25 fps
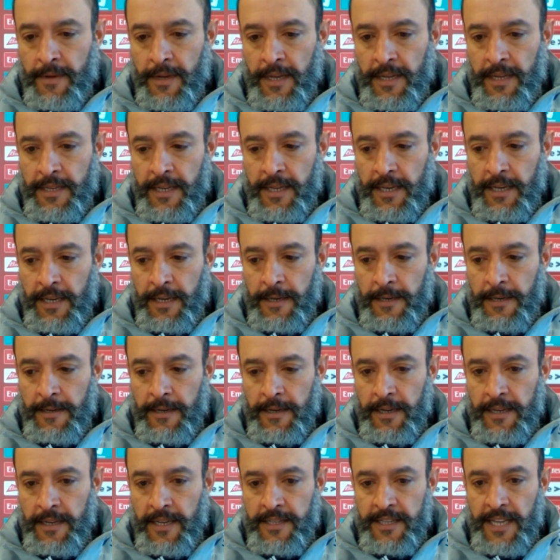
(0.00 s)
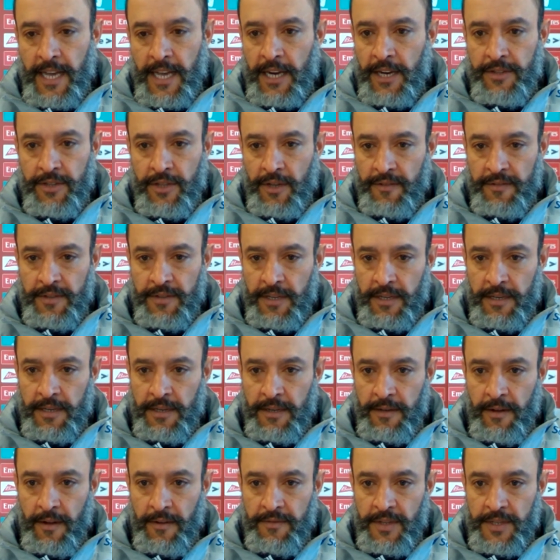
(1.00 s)
the talent of
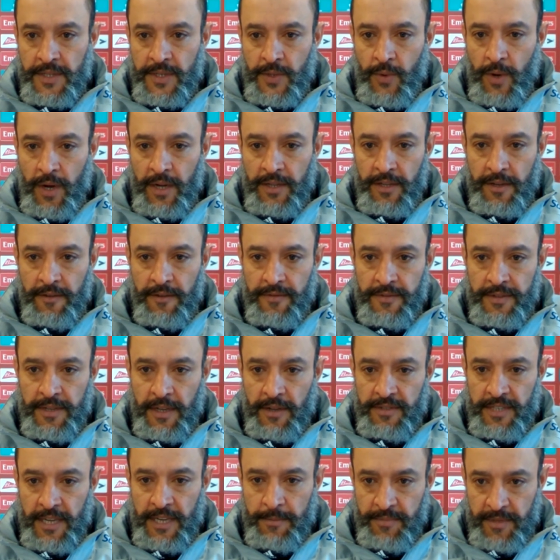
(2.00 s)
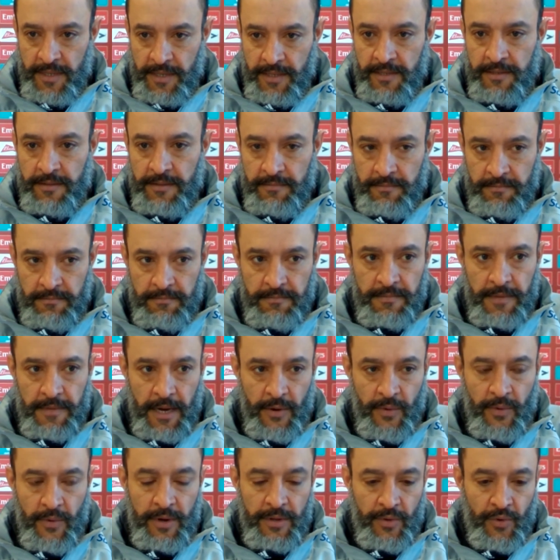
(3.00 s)
the squad of Southampton.
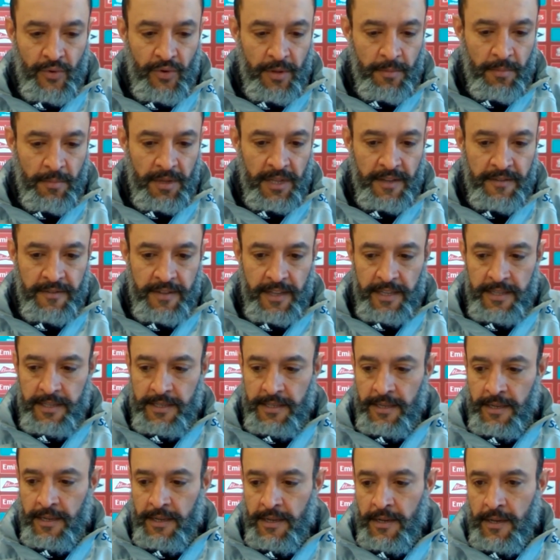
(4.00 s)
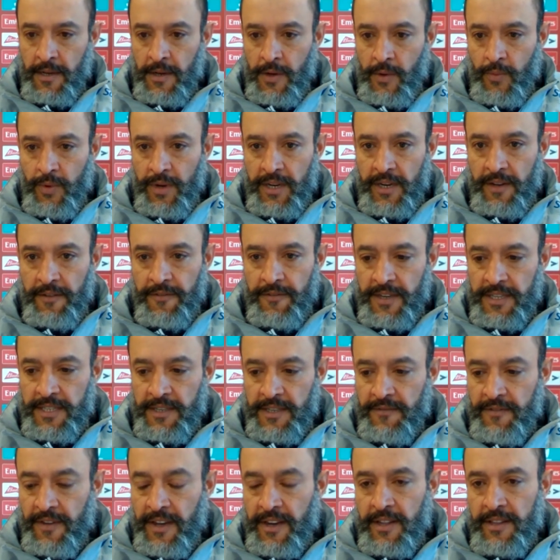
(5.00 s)
I truly believe that we're going to face
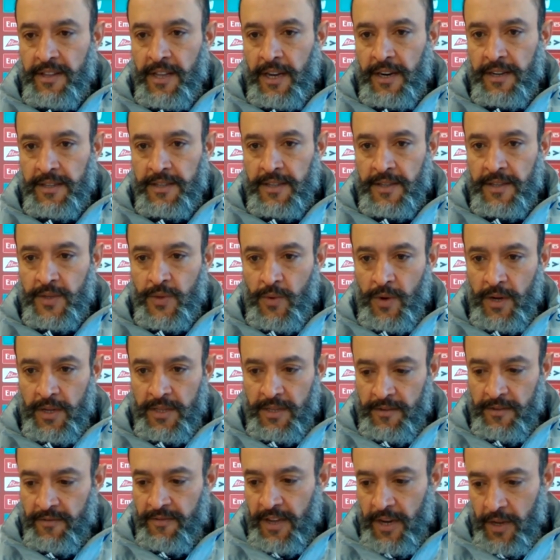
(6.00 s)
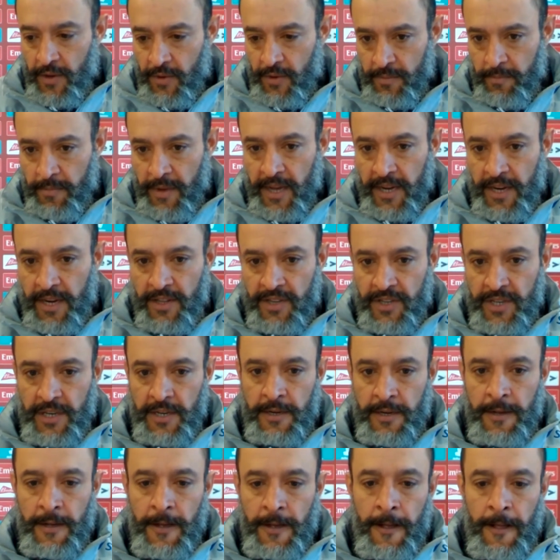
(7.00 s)
a very talented squad, a very good manager,
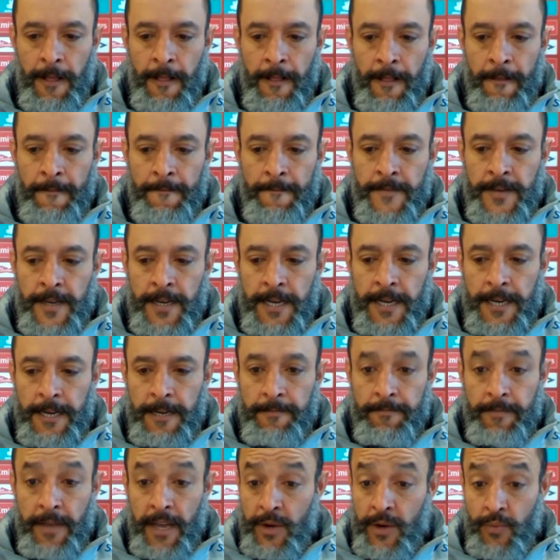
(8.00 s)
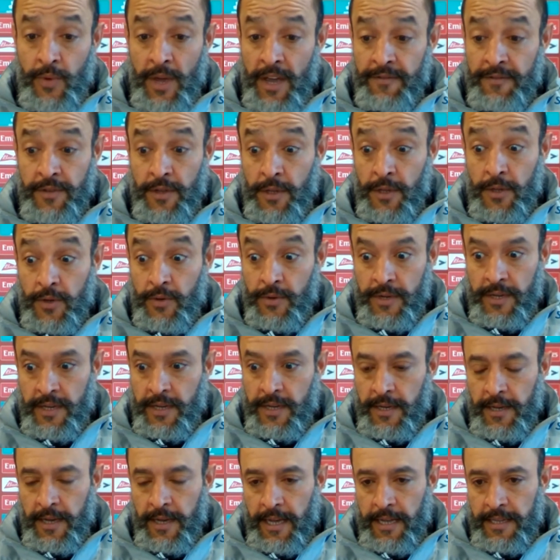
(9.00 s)
and we have to look
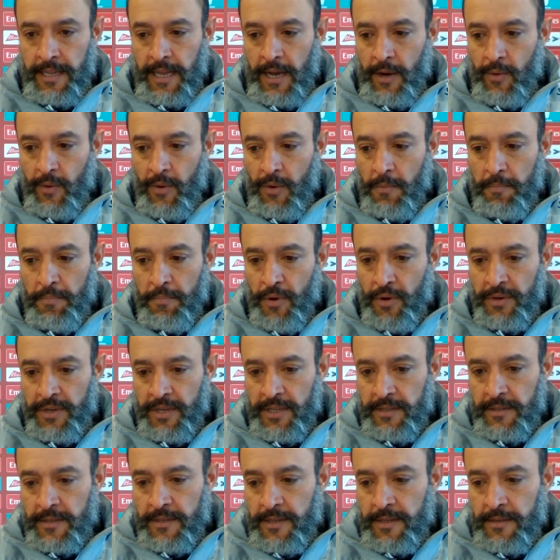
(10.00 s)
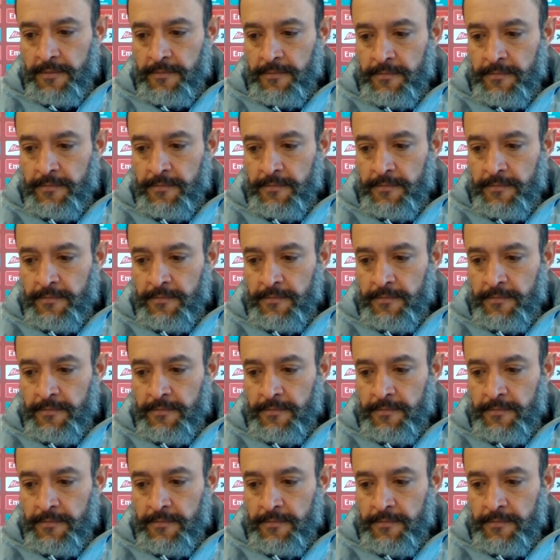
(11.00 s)
at our opponent.